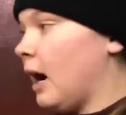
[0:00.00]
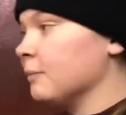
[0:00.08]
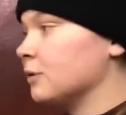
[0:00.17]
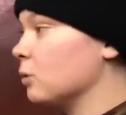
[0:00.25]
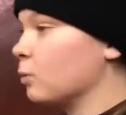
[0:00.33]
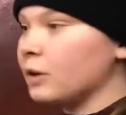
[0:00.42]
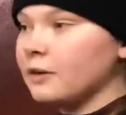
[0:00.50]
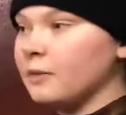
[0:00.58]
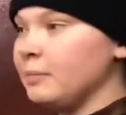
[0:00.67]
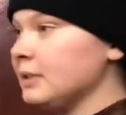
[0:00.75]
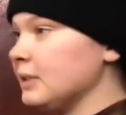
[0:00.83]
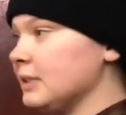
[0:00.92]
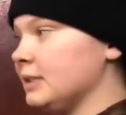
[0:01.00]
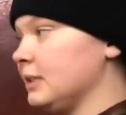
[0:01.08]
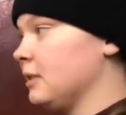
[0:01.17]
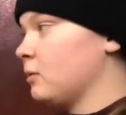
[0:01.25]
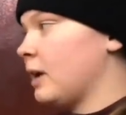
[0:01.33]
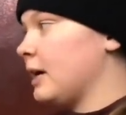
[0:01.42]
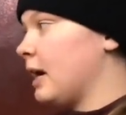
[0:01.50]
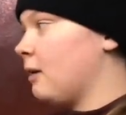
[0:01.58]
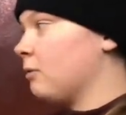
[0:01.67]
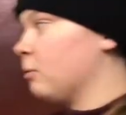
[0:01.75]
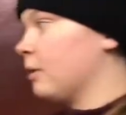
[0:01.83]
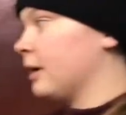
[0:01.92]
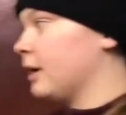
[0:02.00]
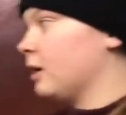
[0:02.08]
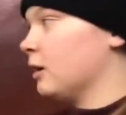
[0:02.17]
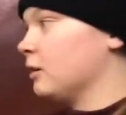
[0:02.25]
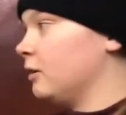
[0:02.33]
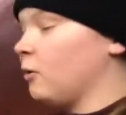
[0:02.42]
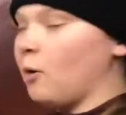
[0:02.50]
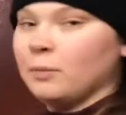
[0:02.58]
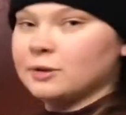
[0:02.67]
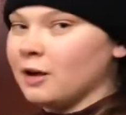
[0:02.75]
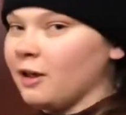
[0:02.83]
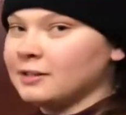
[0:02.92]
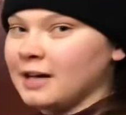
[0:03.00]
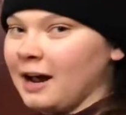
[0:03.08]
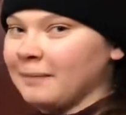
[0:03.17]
So we're in the busy season right now, and we're here, almost all the time.